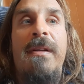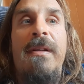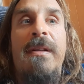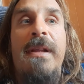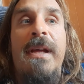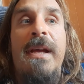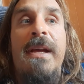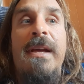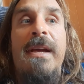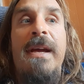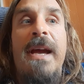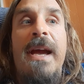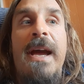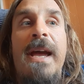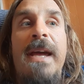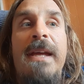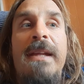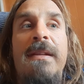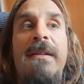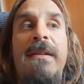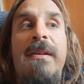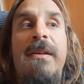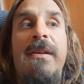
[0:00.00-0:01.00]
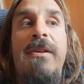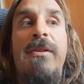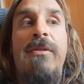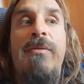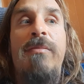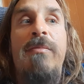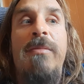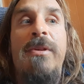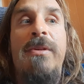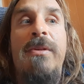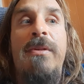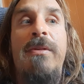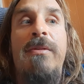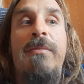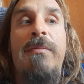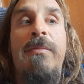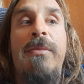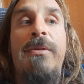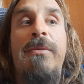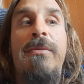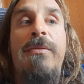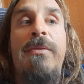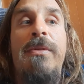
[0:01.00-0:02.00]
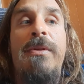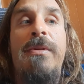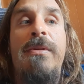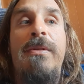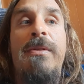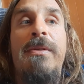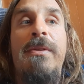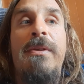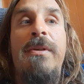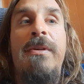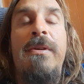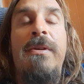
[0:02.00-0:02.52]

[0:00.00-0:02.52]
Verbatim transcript: They hate human communion.